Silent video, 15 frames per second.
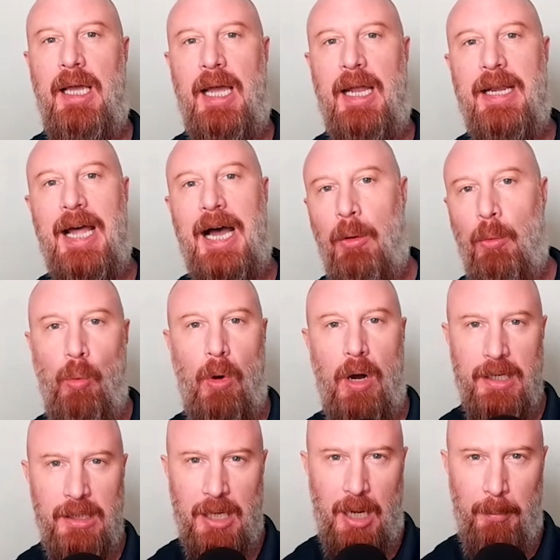and not
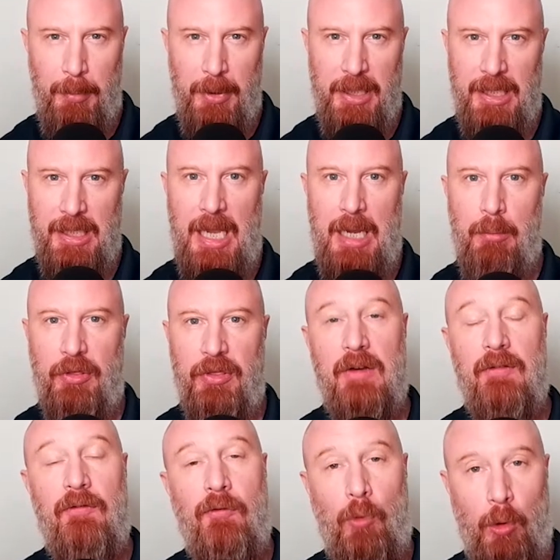one company came
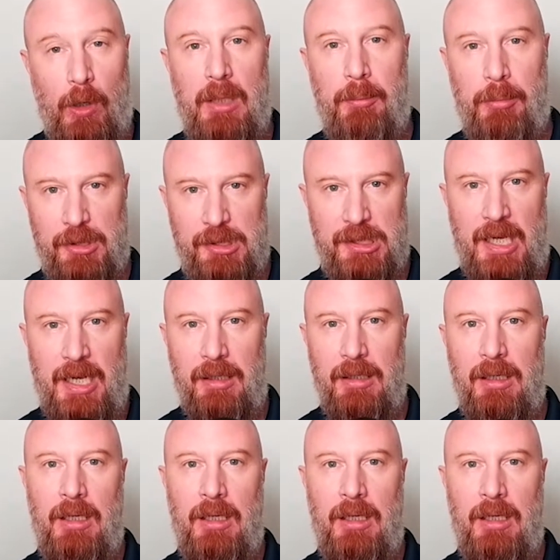within 40%